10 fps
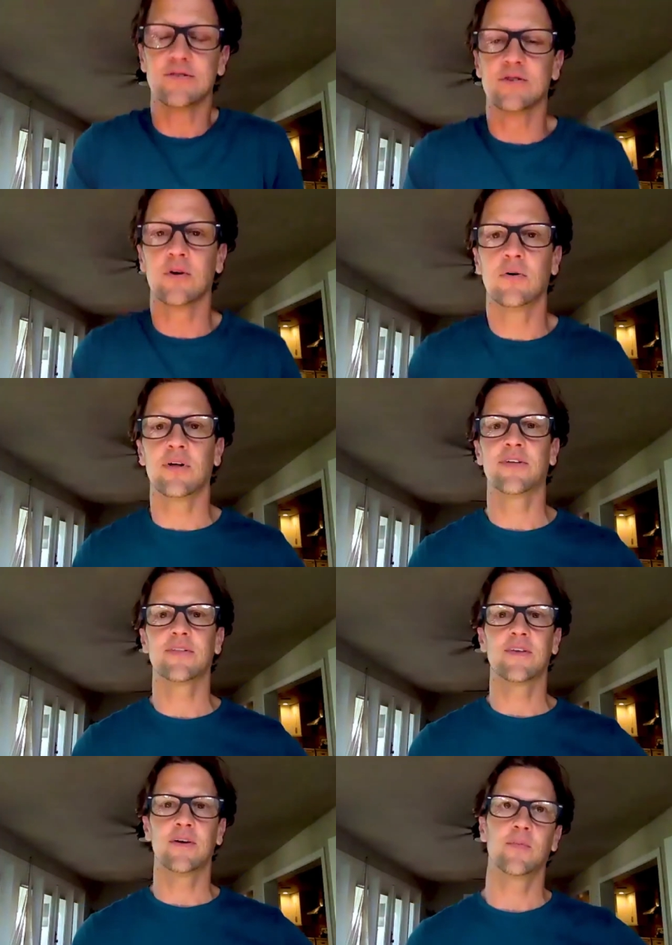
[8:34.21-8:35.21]
So I
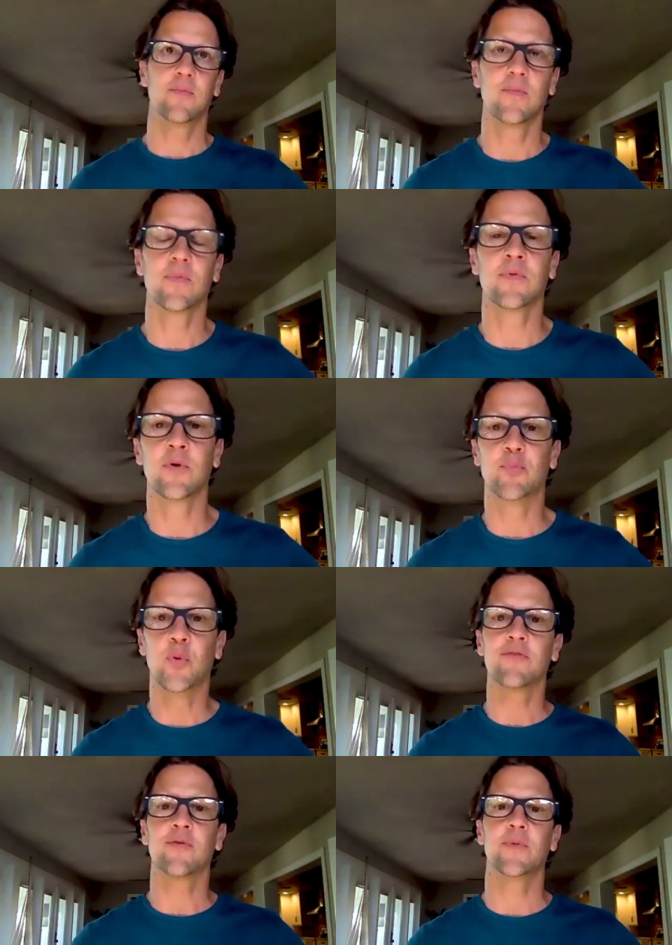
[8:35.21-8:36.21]
think that the
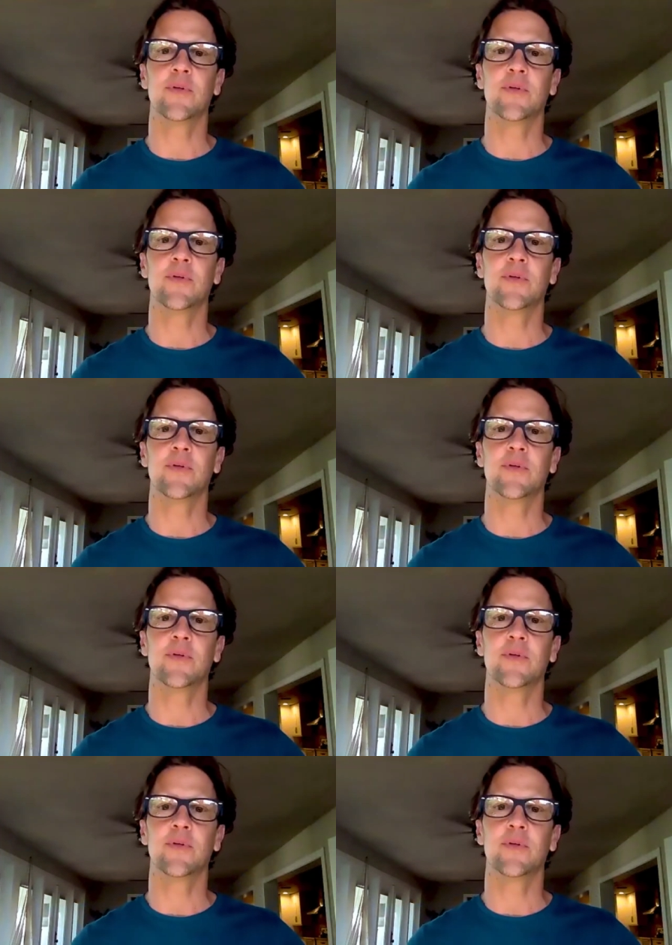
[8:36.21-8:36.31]
point from the